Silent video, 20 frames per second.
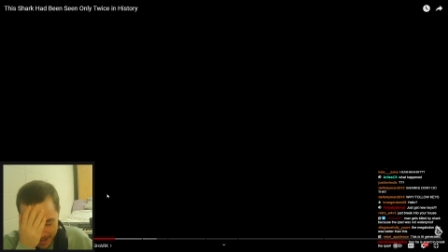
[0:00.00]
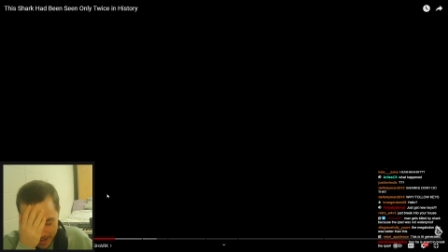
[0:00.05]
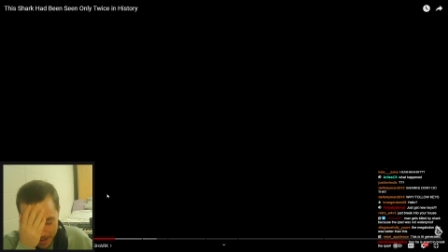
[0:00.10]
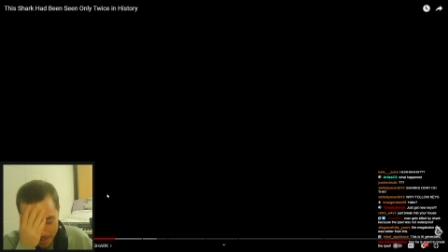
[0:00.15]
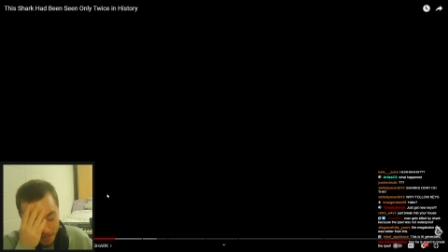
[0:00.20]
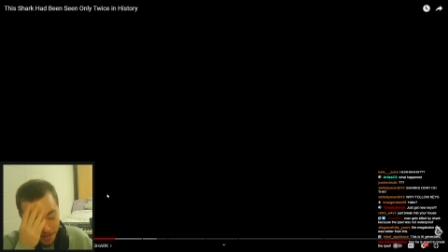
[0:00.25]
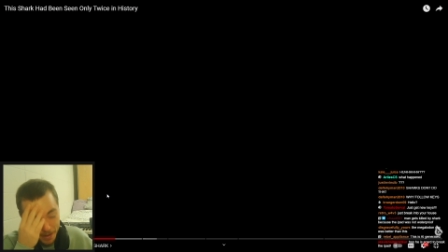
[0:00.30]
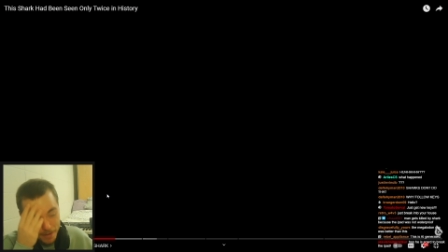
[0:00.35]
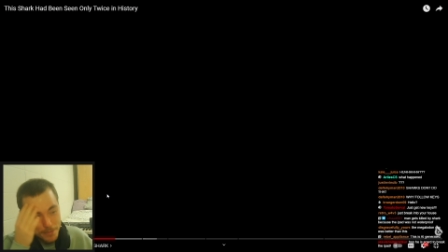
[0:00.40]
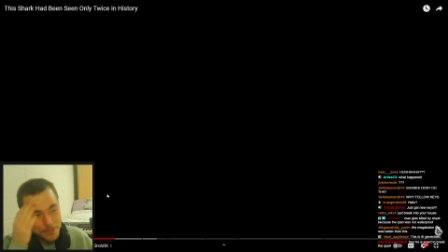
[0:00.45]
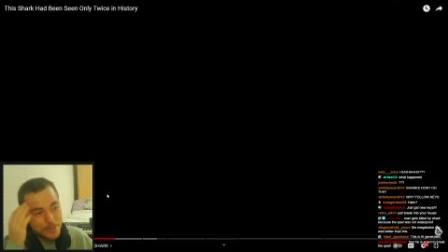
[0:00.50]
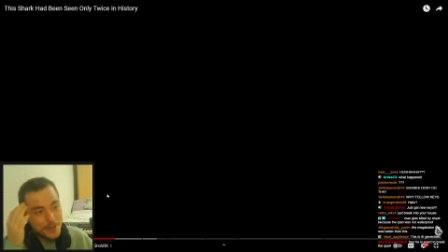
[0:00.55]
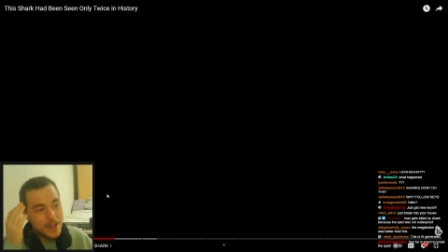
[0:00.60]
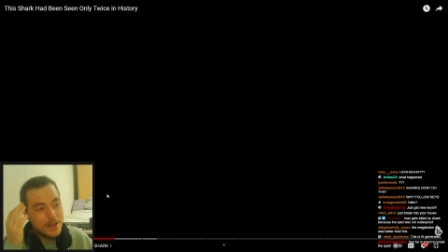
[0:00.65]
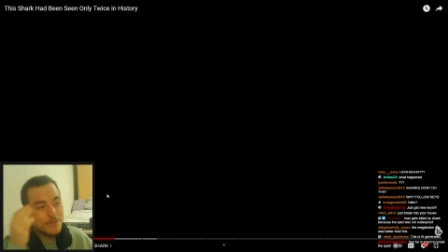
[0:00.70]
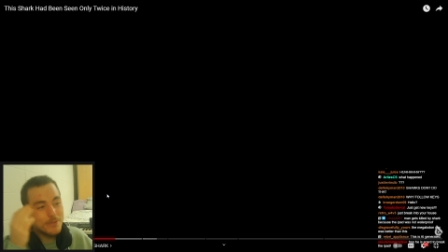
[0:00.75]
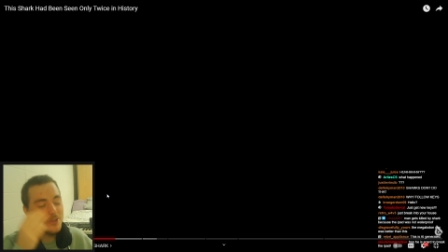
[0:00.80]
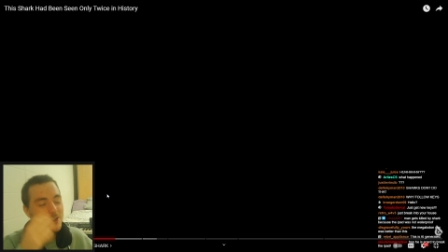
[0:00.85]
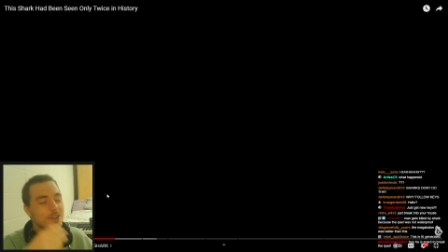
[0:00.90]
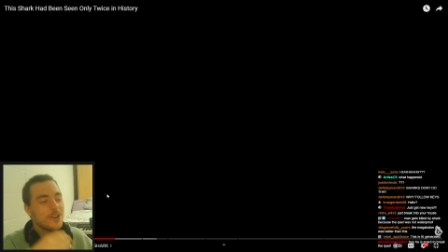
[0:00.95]
my
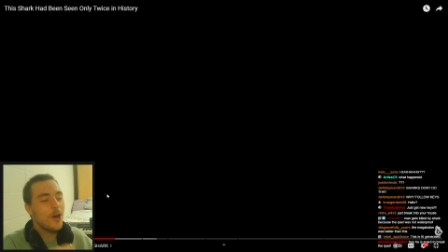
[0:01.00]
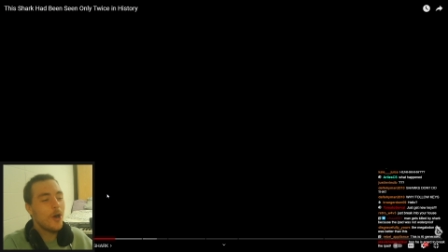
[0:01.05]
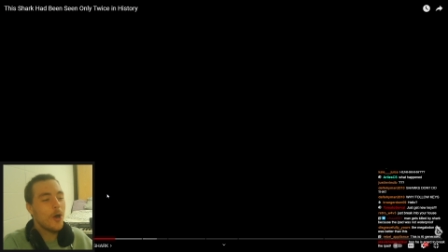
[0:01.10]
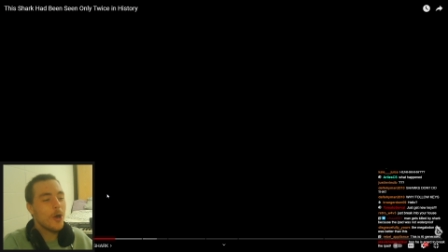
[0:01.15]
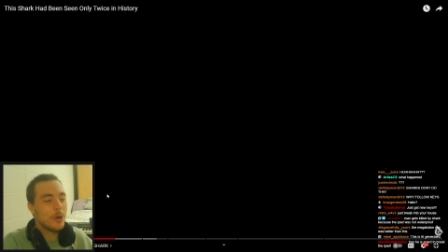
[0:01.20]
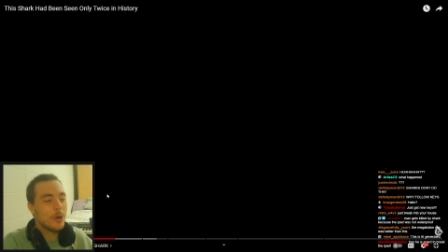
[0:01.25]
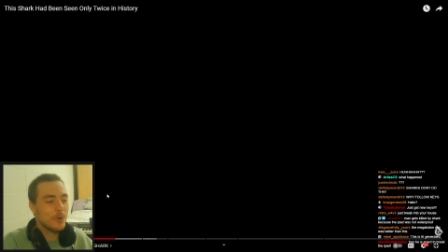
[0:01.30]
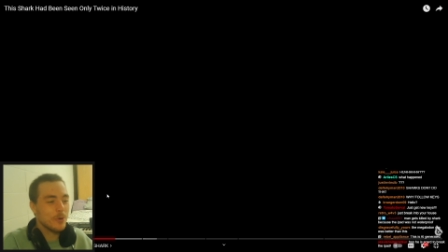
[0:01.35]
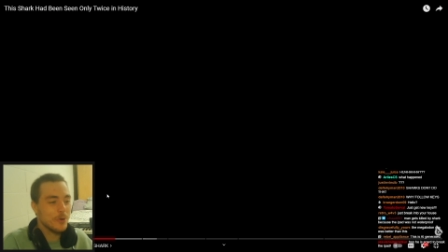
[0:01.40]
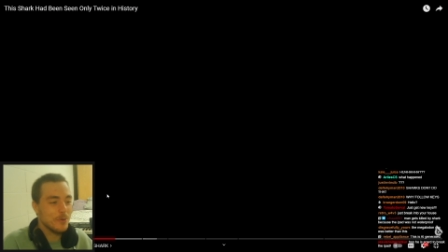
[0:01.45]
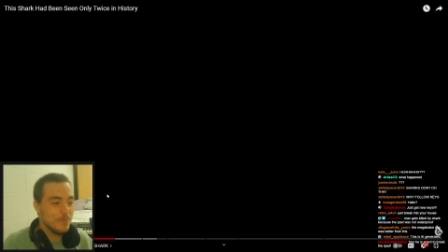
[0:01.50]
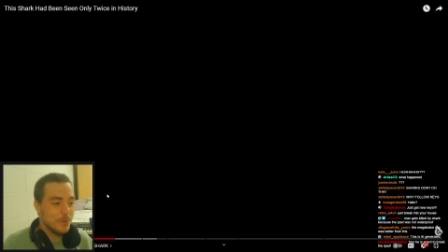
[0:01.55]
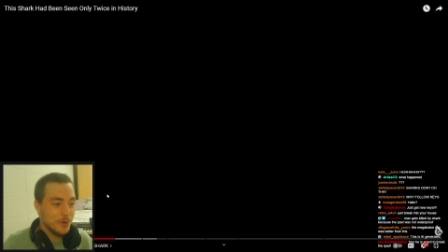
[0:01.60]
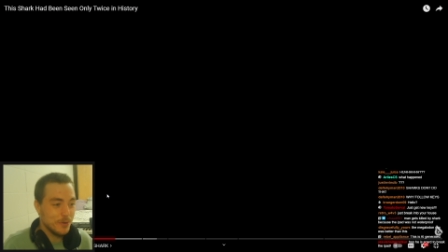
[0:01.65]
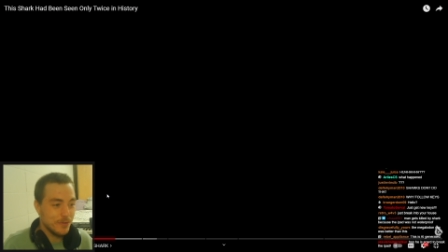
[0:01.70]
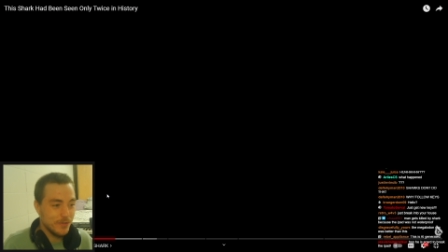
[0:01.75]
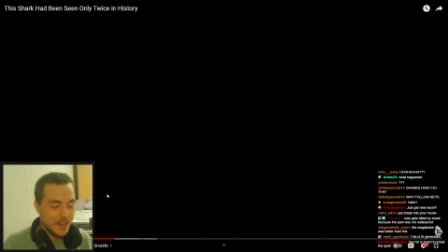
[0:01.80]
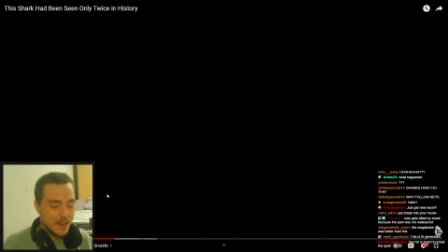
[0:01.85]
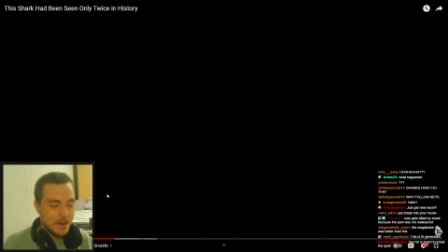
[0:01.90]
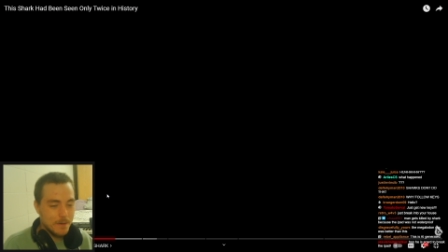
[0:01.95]
favorite horror
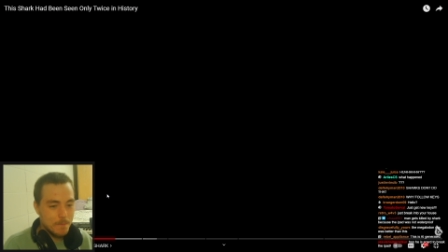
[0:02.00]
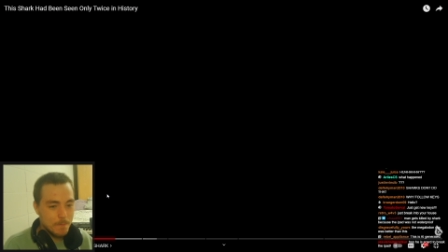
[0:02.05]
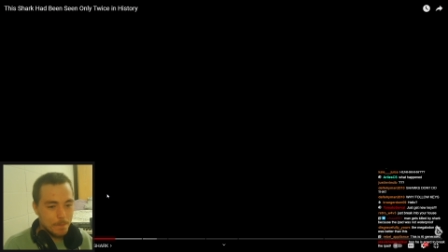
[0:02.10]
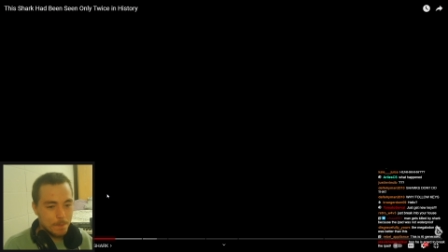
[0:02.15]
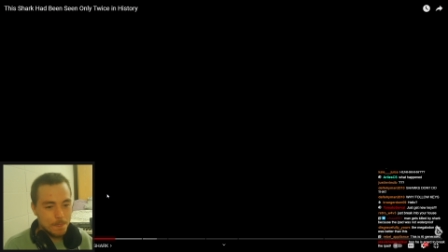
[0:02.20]
movie.